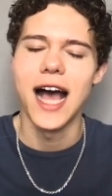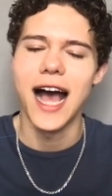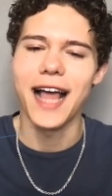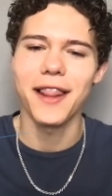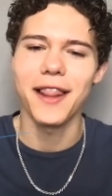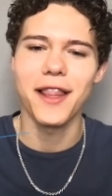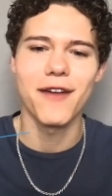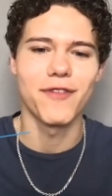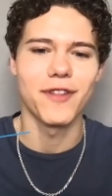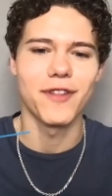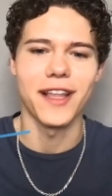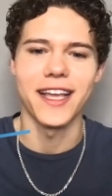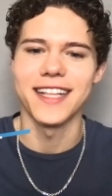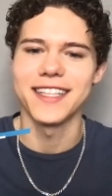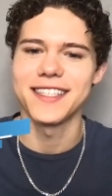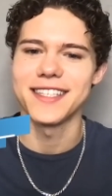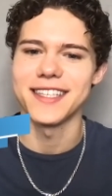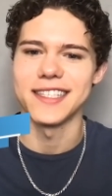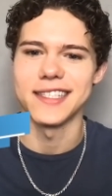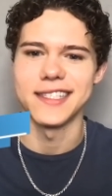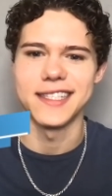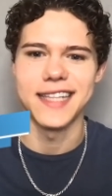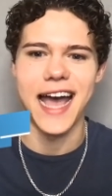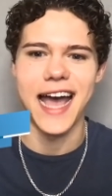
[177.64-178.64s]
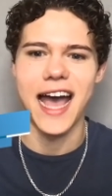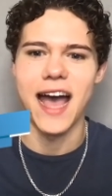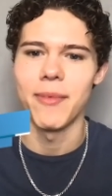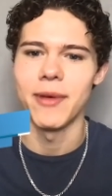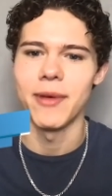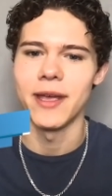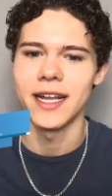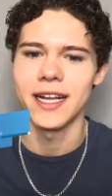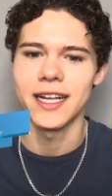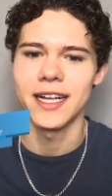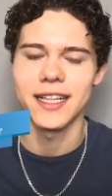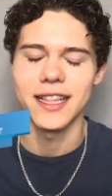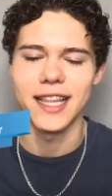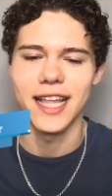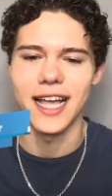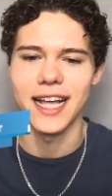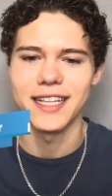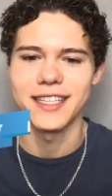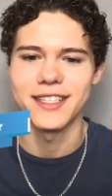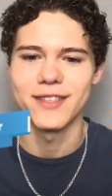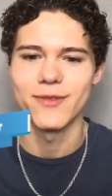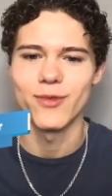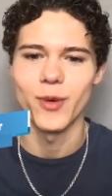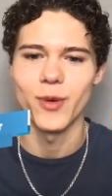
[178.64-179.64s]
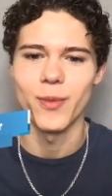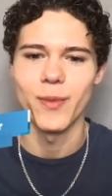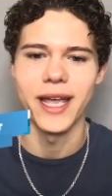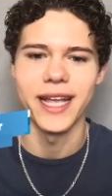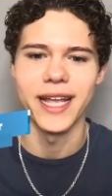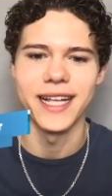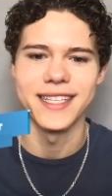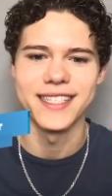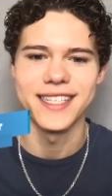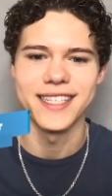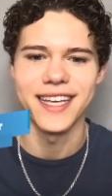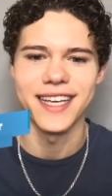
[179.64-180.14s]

I love Lance's dabbing. That remains